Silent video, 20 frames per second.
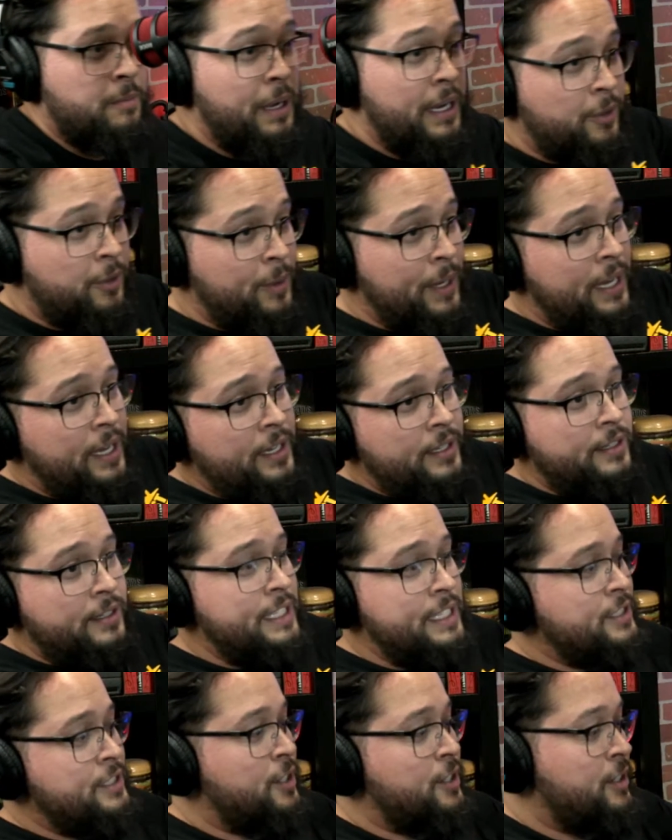the way,
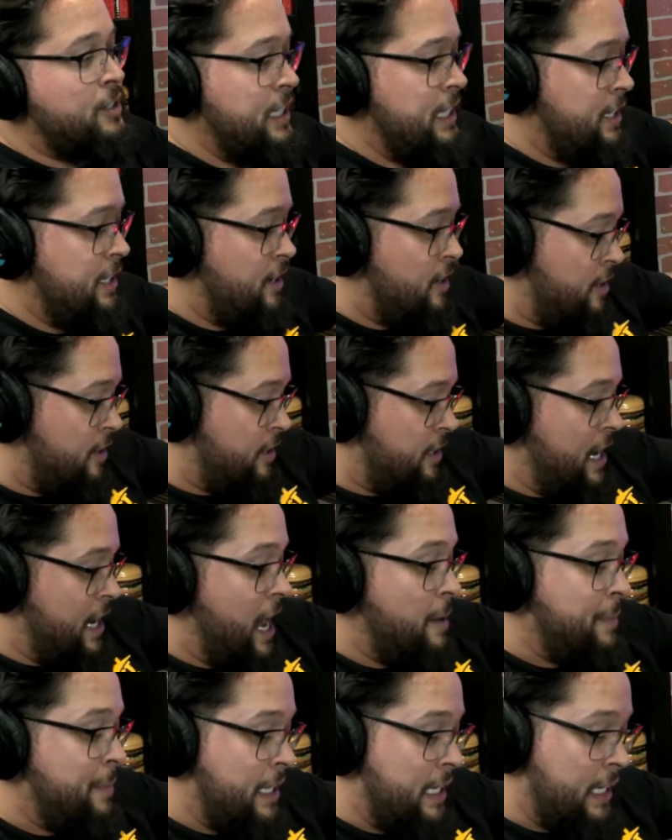these are in our
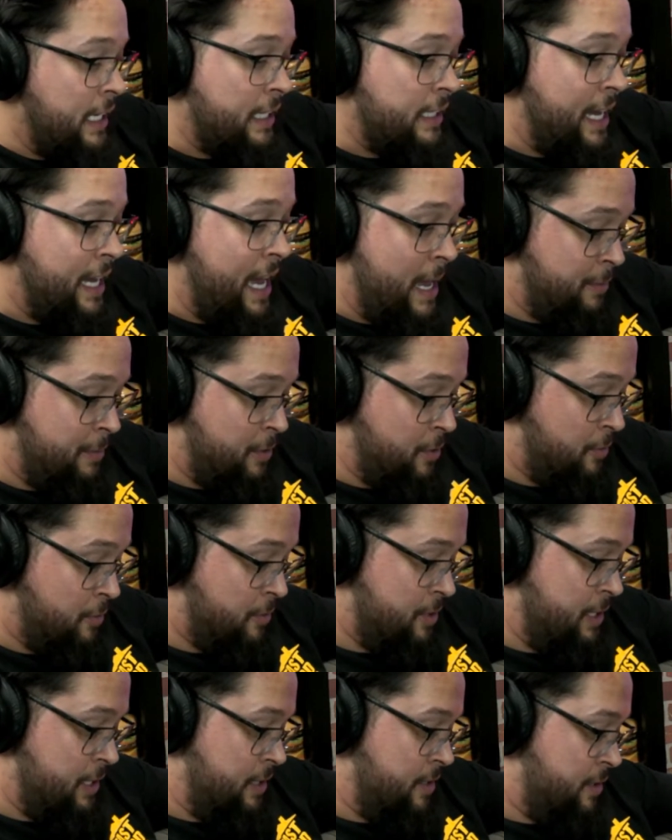comic
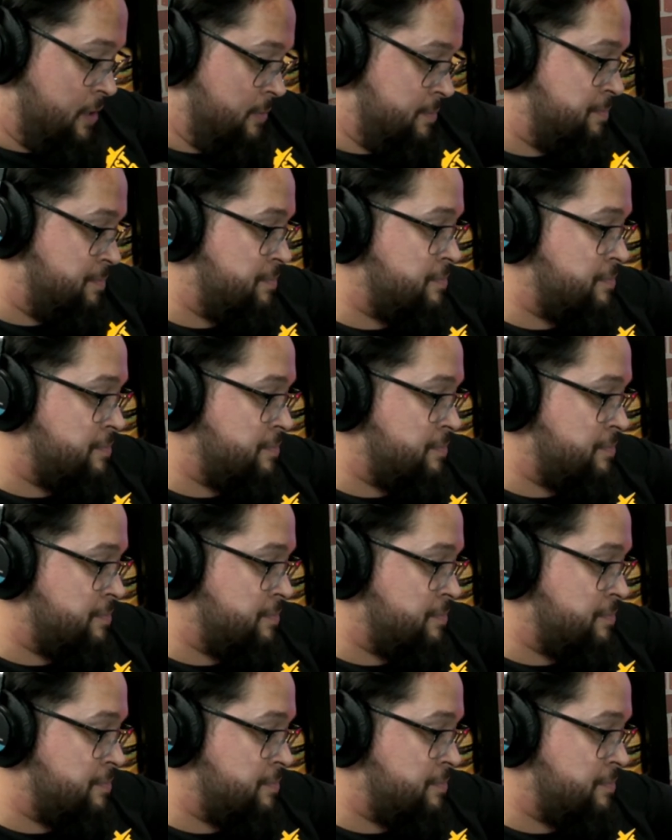capsules here.